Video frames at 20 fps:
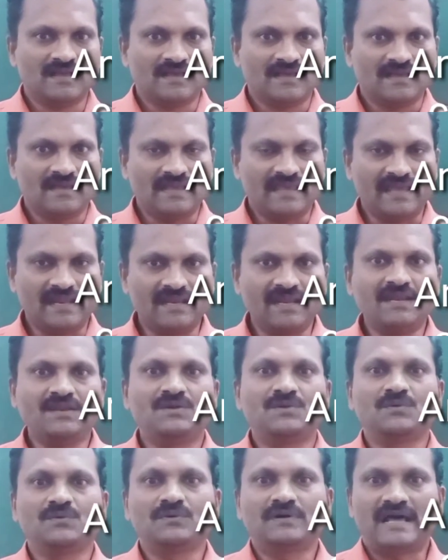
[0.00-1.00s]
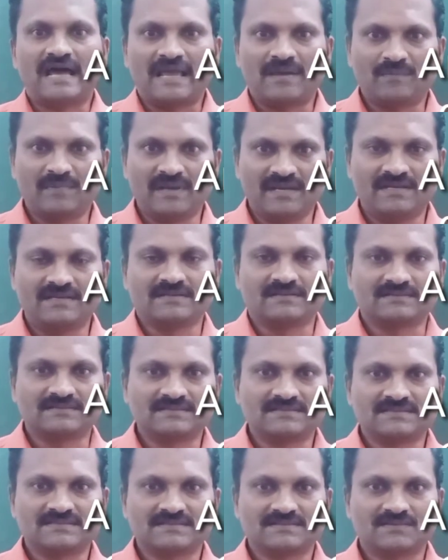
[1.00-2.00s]
any two
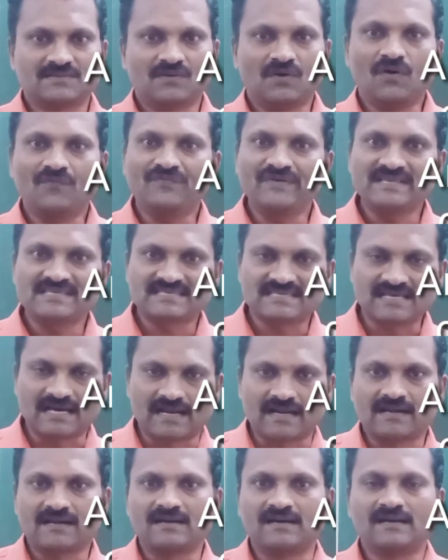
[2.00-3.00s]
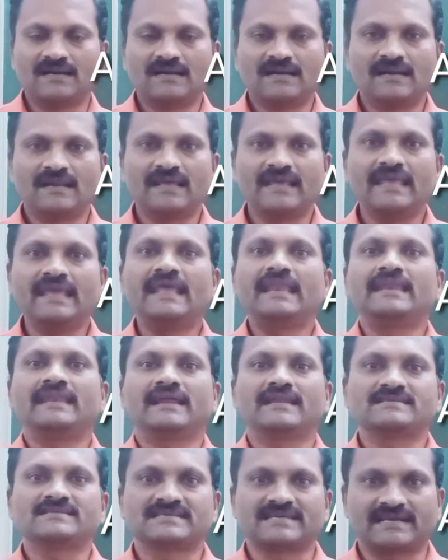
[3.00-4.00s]
diameters of a circle
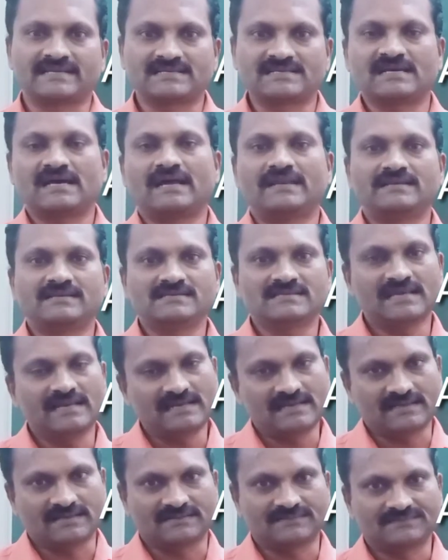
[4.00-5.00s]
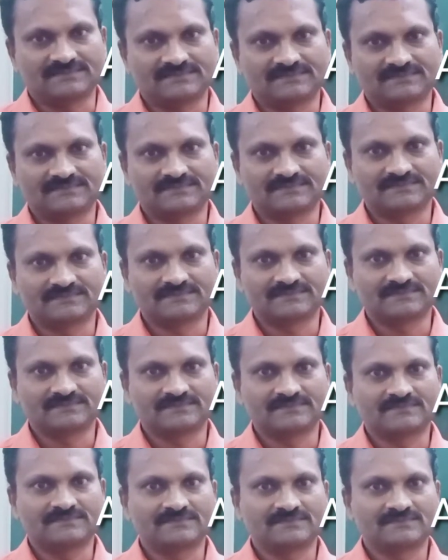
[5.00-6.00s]
intersect at the center.
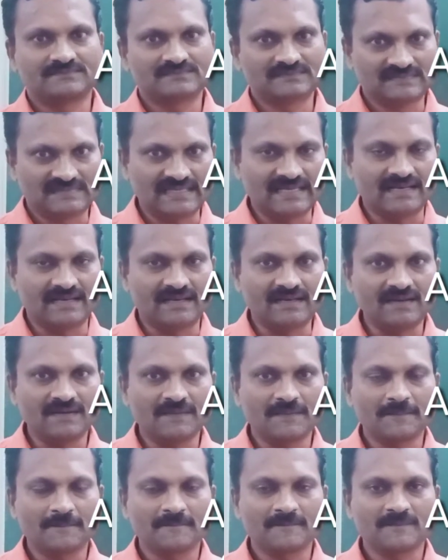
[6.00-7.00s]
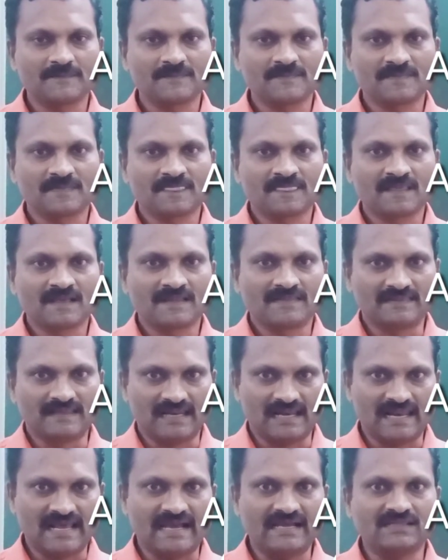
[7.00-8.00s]
Then
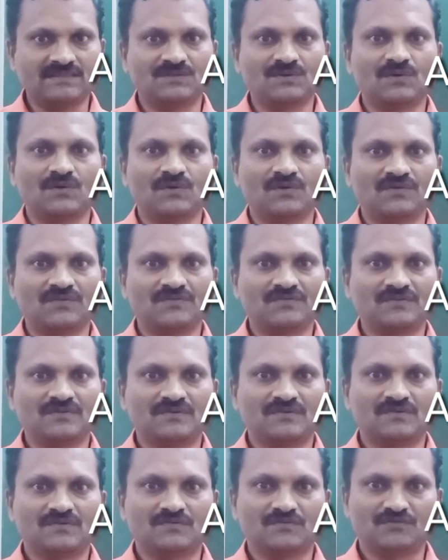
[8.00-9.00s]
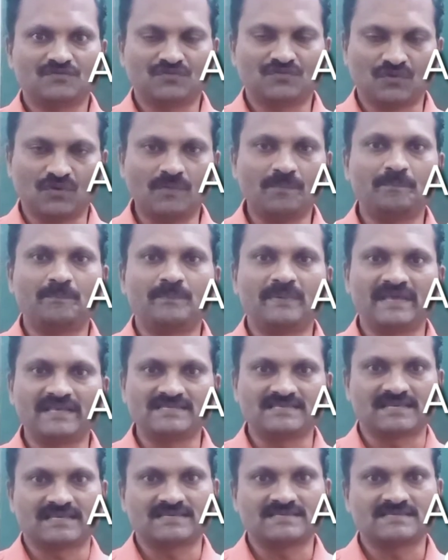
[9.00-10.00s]
the length of four
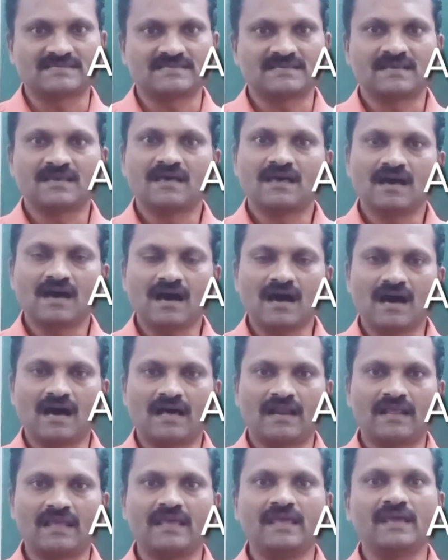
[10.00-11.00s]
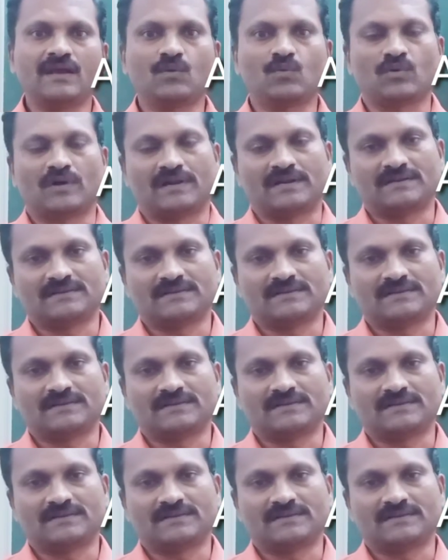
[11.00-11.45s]
pieces are equal.